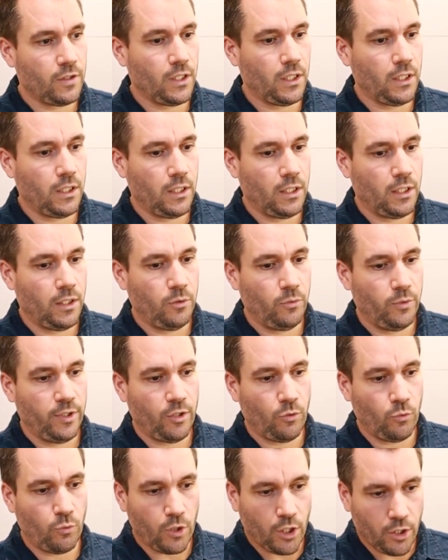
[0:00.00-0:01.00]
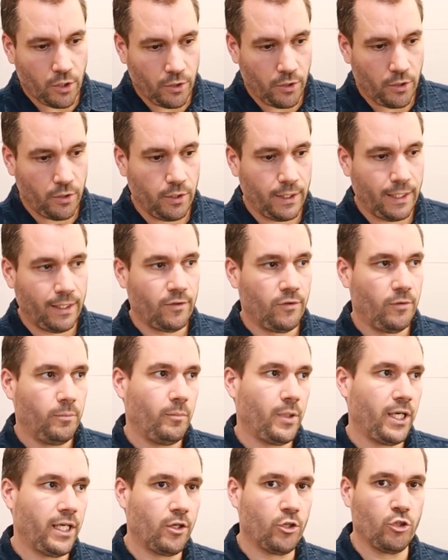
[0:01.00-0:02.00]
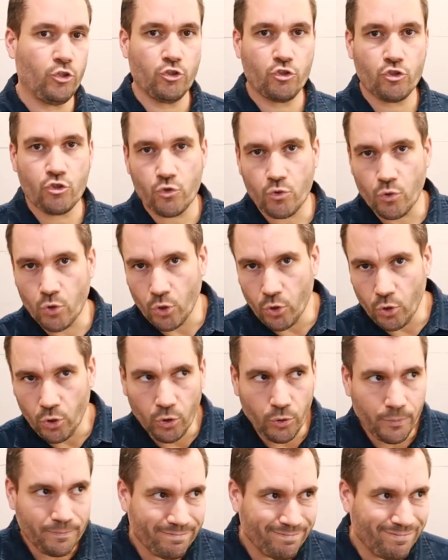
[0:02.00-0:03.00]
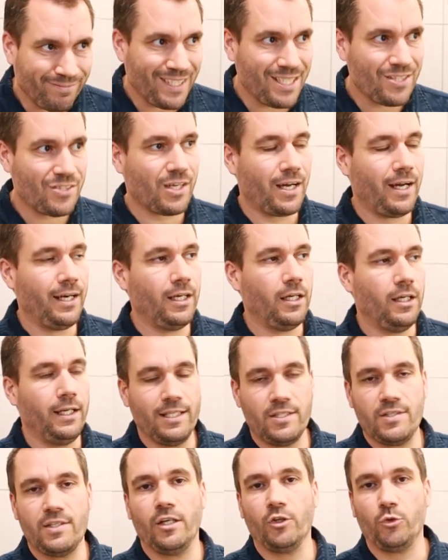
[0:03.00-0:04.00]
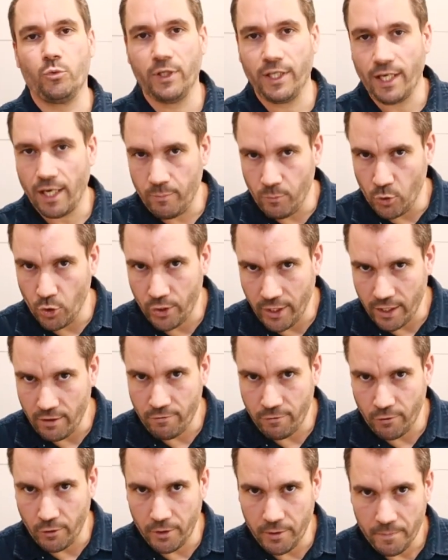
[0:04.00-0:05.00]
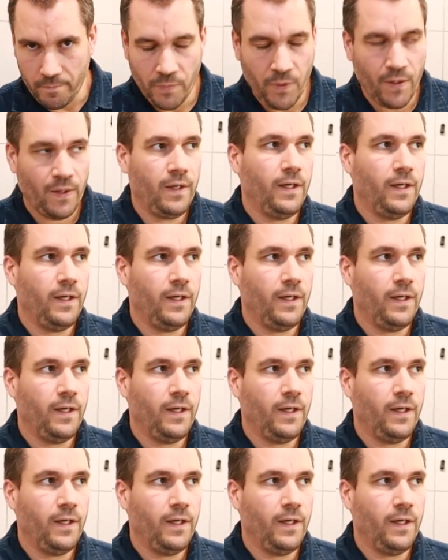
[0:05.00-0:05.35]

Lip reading: with a rocker that my control is it's not what I'm looking for,